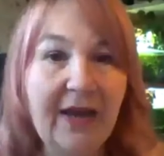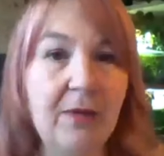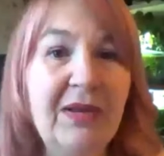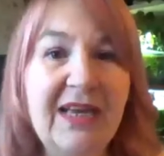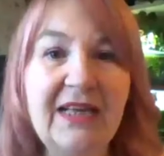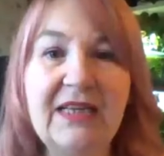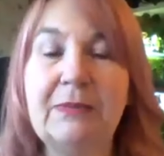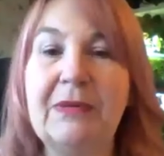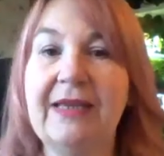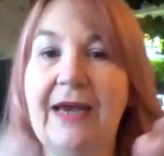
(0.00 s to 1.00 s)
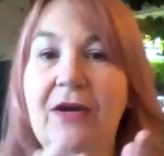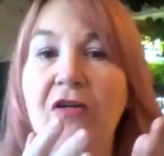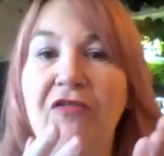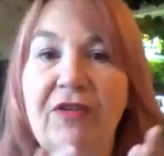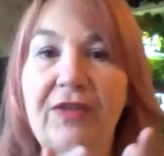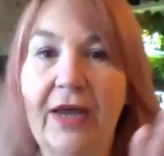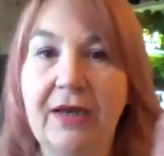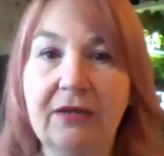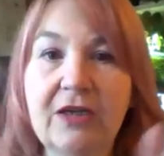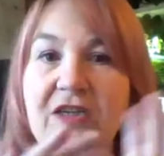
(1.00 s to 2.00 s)
they completely split that off, and
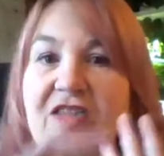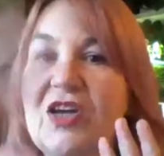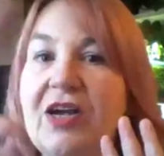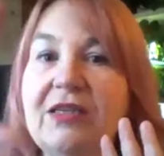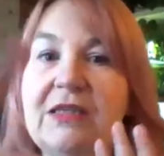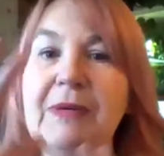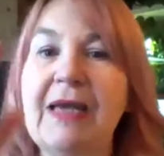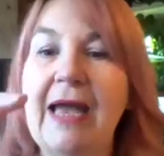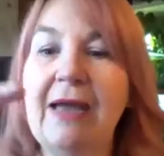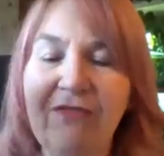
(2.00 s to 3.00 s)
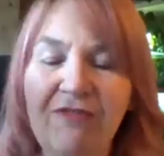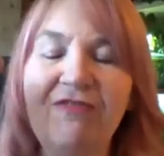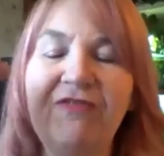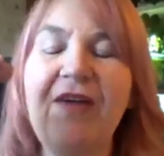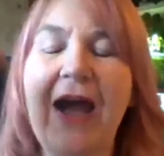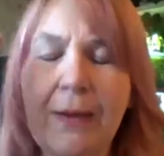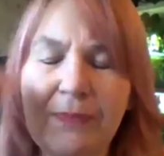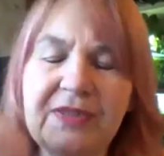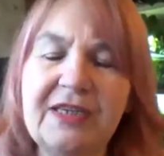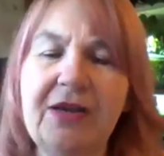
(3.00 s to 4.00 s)
then science became
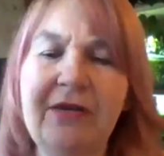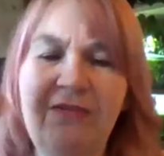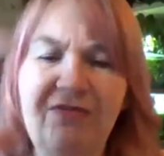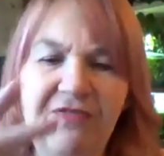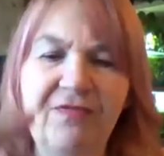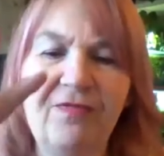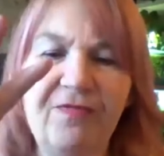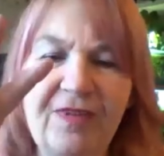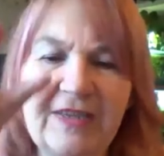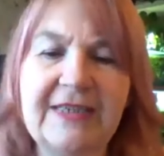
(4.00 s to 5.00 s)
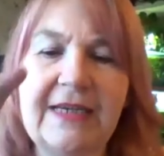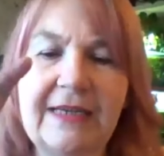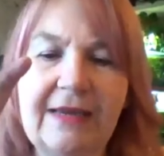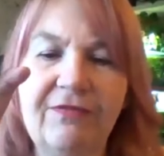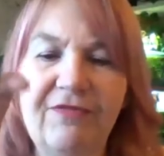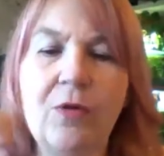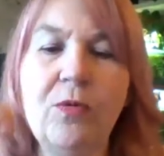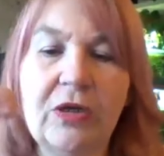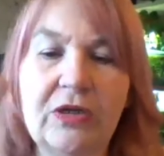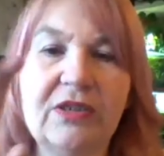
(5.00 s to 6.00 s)
absolutely physically
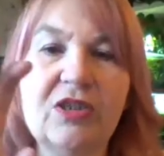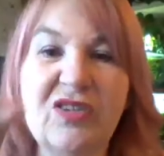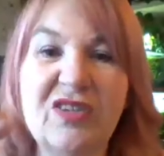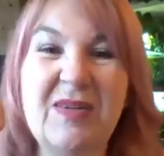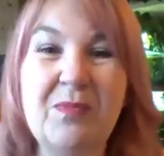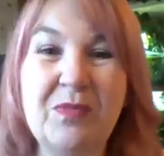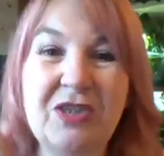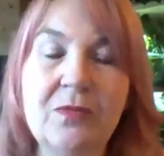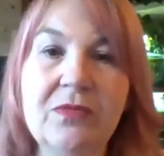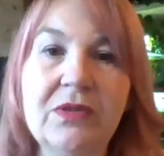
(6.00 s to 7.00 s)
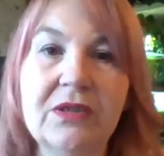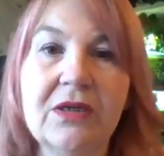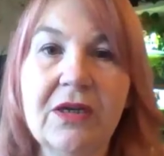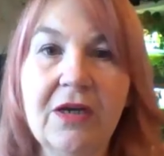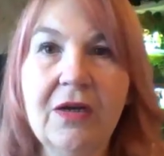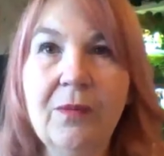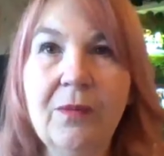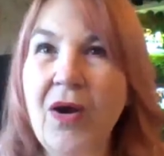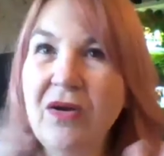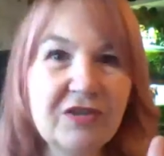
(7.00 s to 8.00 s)
focused on symptoms,
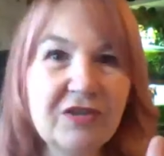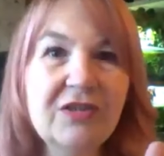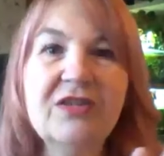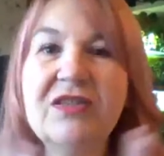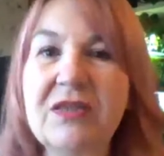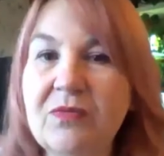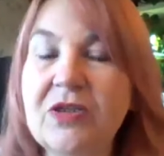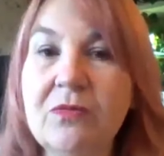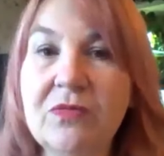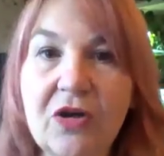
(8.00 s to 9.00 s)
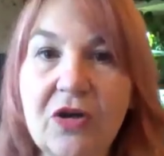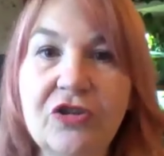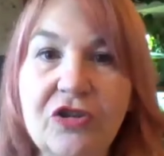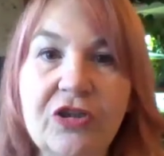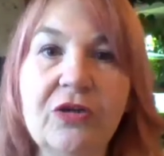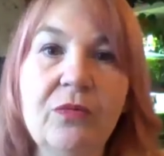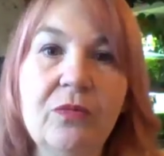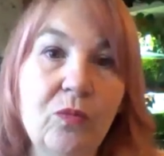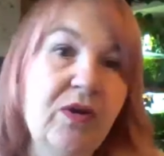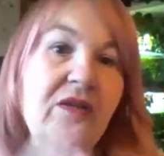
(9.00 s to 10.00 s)
but often the symptoms are to do
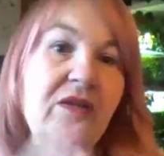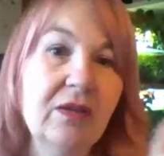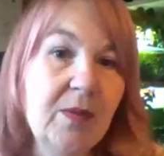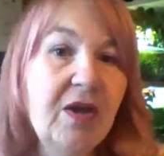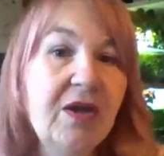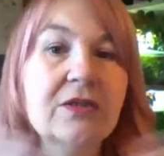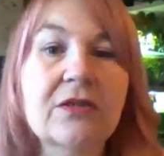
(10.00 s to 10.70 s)
with the mind.